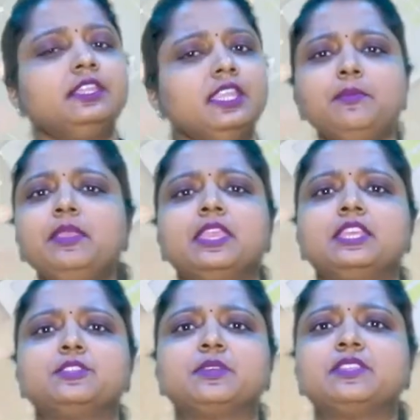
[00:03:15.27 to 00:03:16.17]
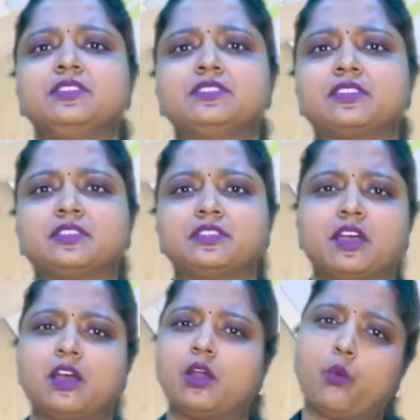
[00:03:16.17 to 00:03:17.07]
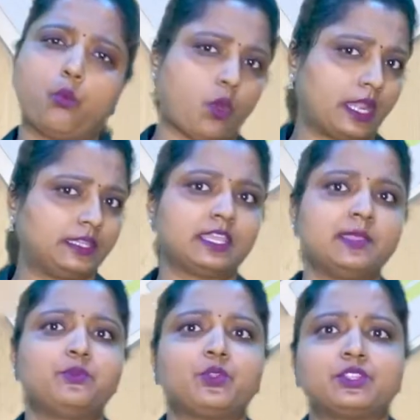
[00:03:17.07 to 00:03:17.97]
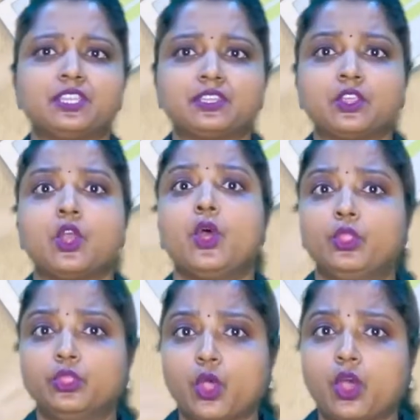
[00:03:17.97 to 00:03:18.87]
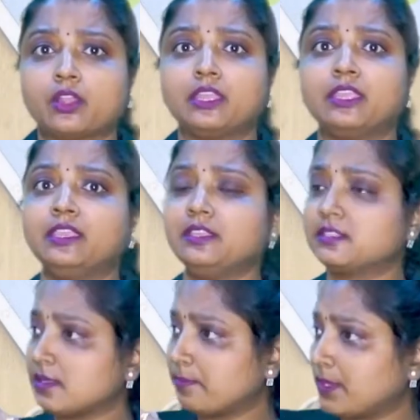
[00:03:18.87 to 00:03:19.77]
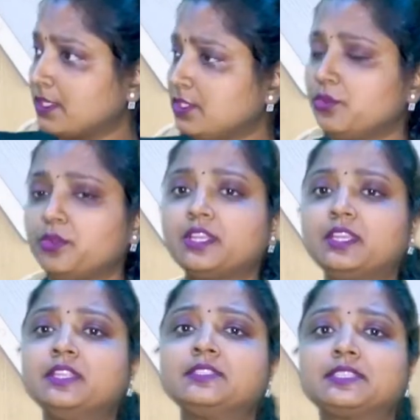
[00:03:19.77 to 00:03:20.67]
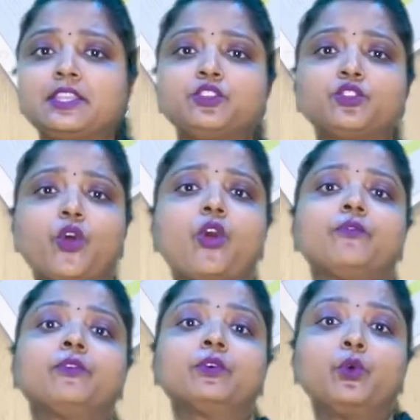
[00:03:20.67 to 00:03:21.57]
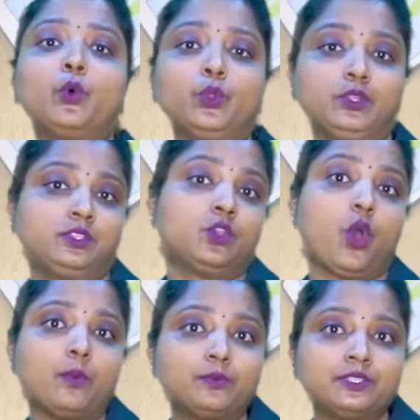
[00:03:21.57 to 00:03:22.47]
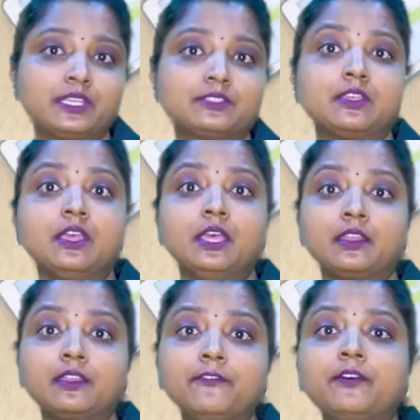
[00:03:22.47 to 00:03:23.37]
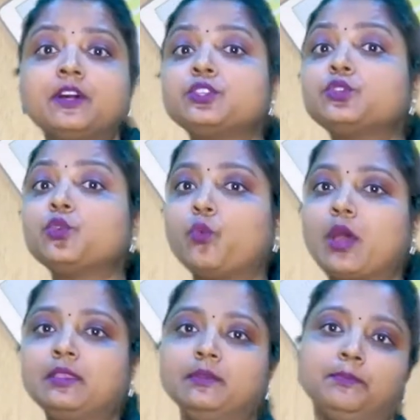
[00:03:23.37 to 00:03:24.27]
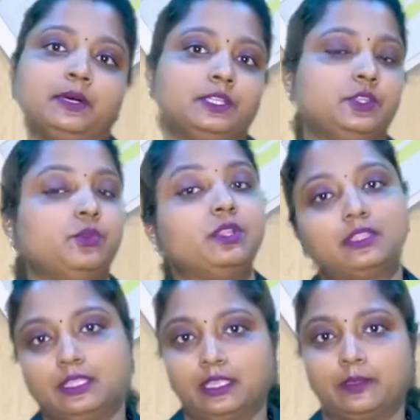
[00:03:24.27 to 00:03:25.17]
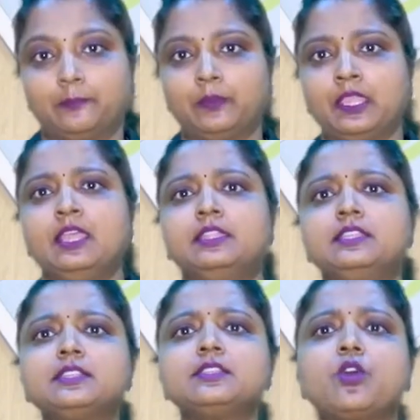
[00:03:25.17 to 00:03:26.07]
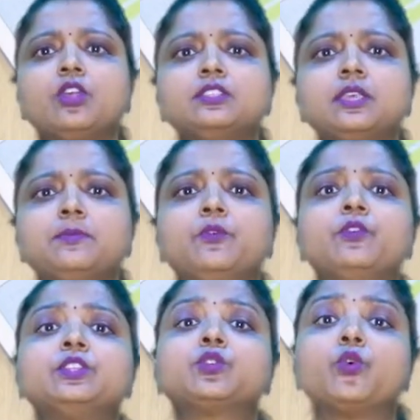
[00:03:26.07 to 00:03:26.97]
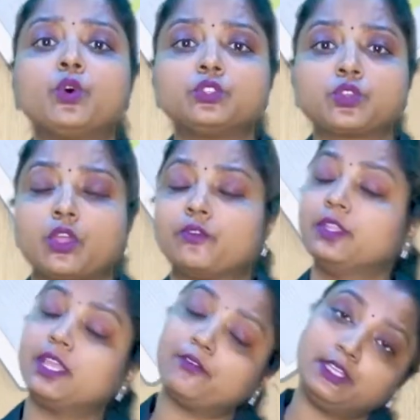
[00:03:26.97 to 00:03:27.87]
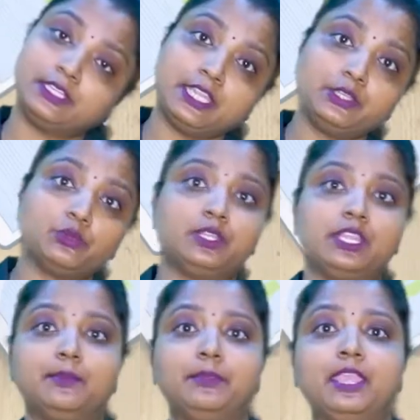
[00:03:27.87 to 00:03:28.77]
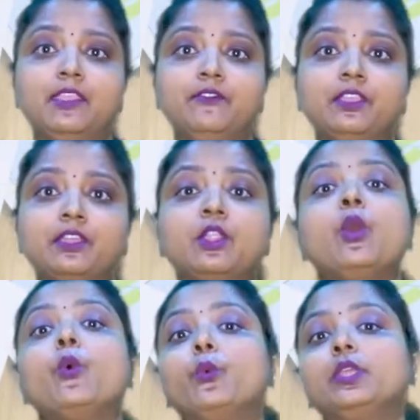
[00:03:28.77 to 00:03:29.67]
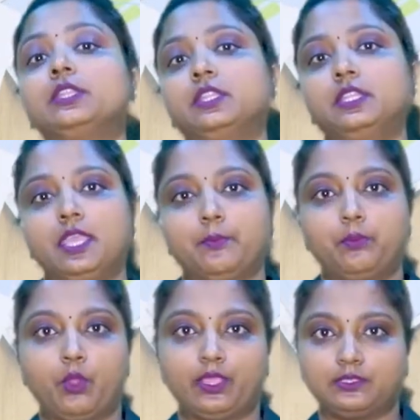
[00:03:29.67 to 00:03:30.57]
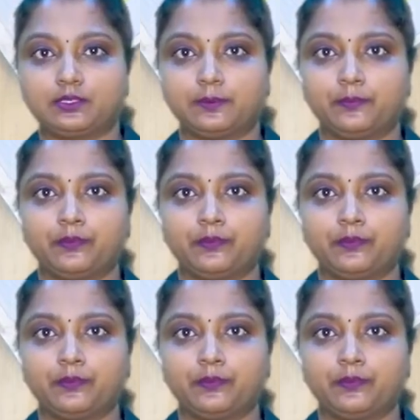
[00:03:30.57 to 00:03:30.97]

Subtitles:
Team engagement isn't a one-time project, nor is a particularly set of goals, objects referred to one particular thing. This is a concept which goes on with our day-to-day behavior with the employees.